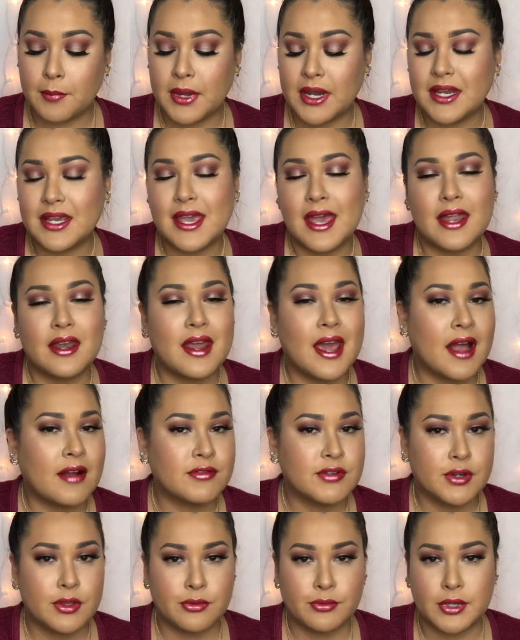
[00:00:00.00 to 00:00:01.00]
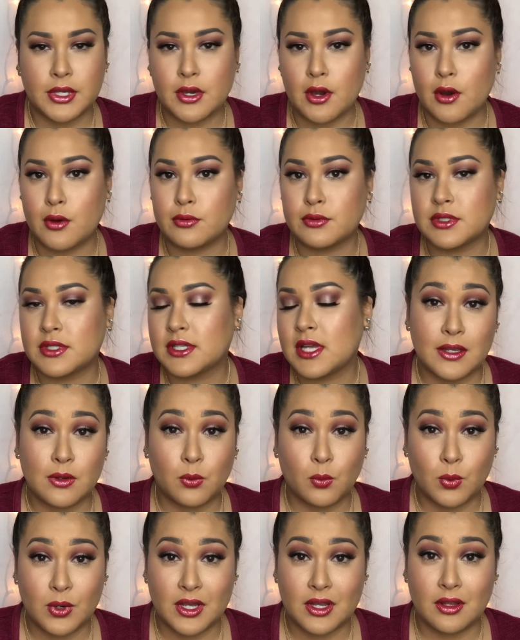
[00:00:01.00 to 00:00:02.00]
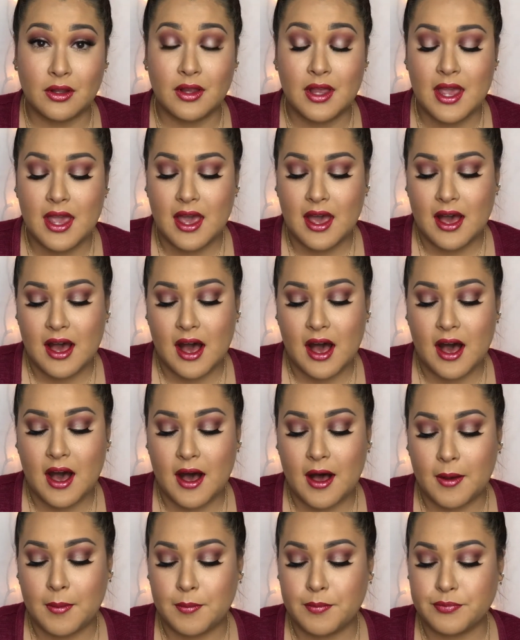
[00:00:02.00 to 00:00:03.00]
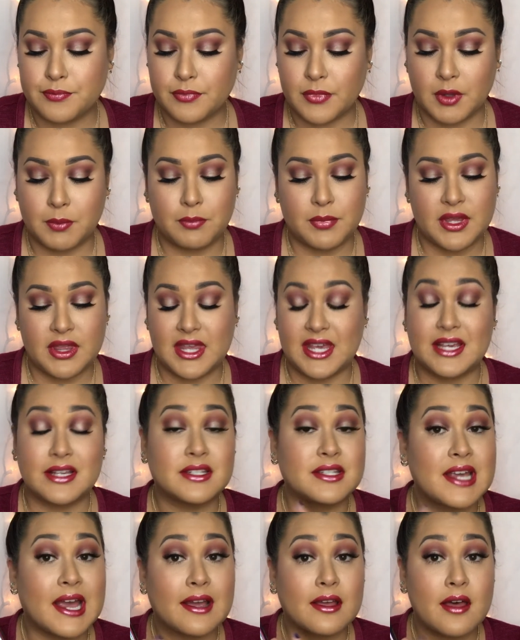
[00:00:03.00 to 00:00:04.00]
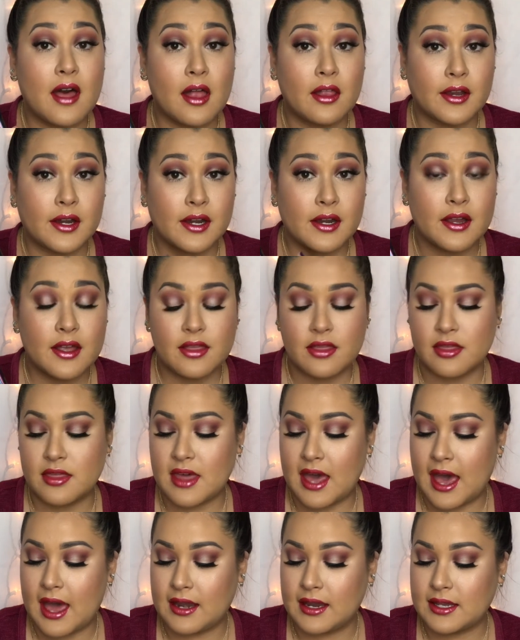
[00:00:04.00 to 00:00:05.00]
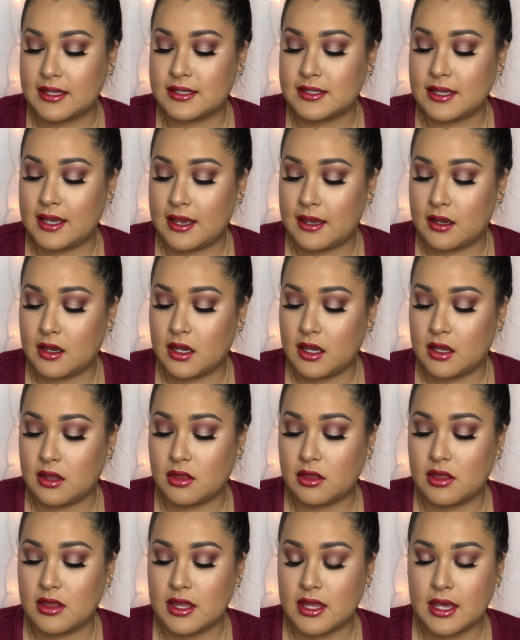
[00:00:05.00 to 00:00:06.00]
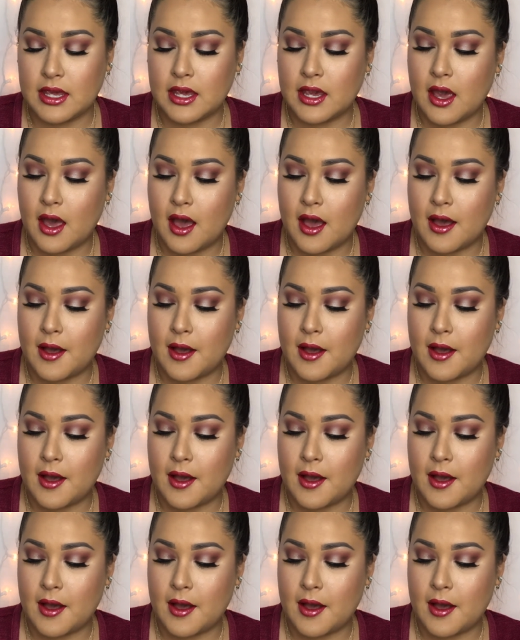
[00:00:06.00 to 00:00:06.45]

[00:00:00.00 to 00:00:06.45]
But again, after 3 coats, it will be the exact color that it's in the